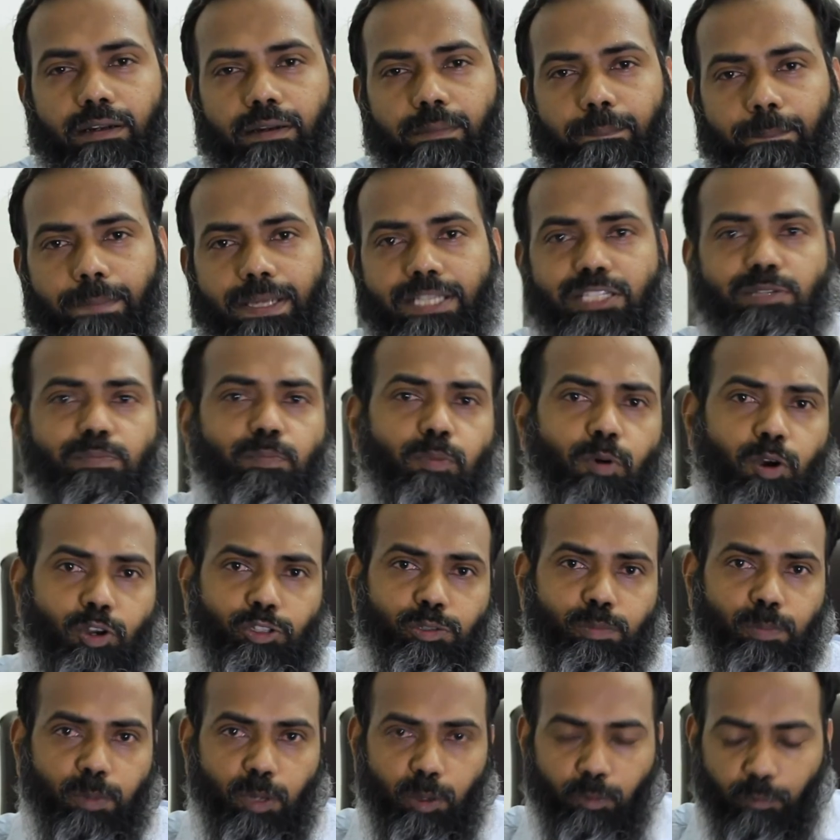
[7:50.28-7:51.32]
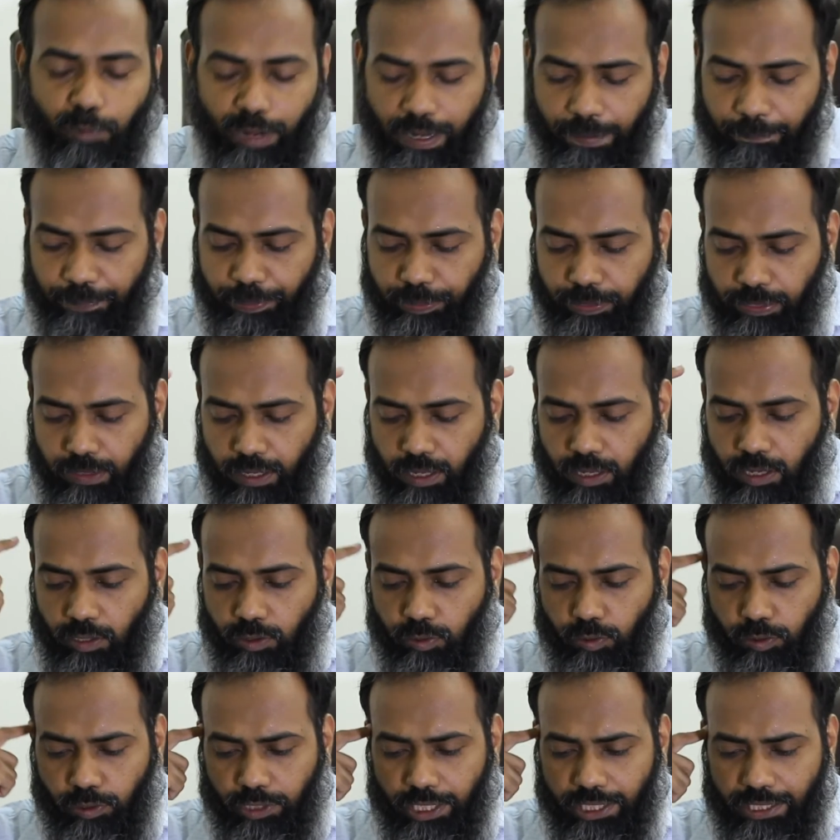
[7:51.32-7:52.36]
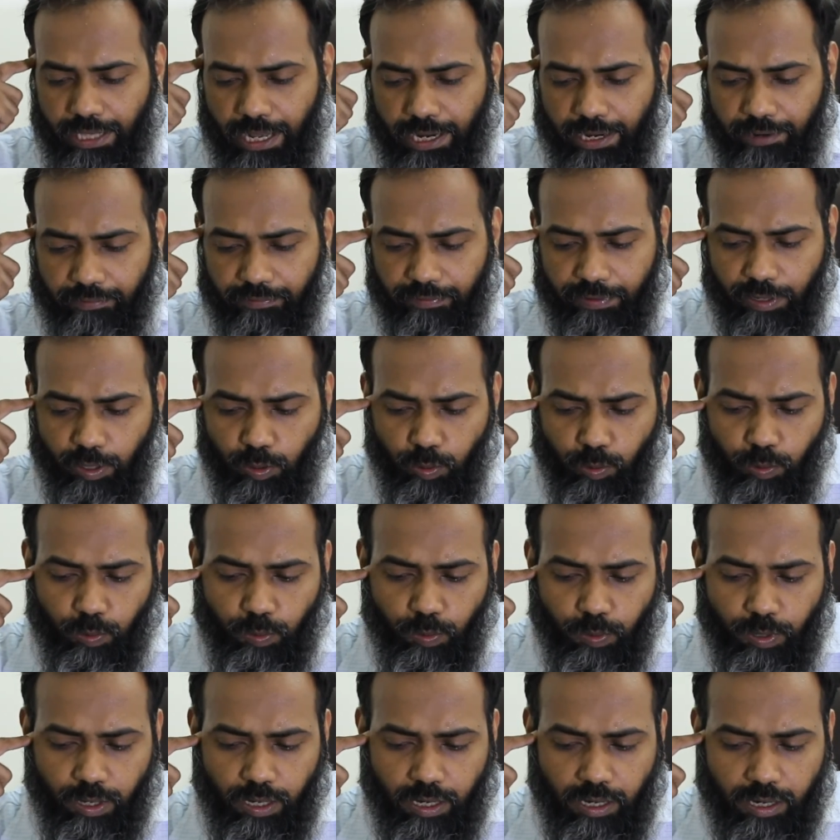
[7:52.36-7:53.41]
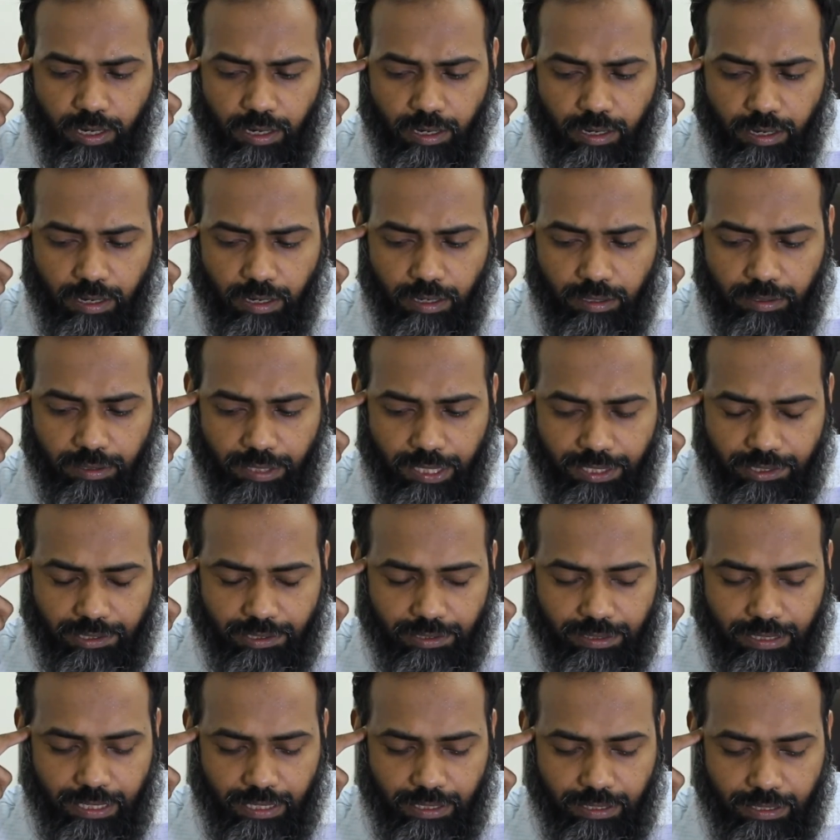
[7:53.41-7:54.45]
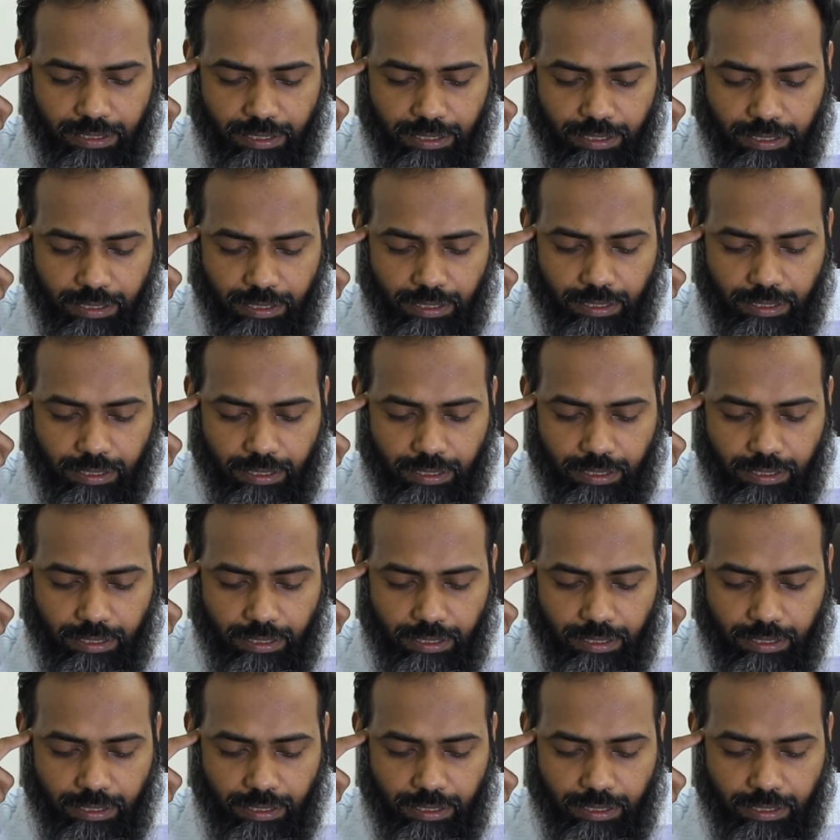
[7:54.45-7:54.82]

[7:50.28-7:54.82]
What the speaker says: best possible way. So these are a few things that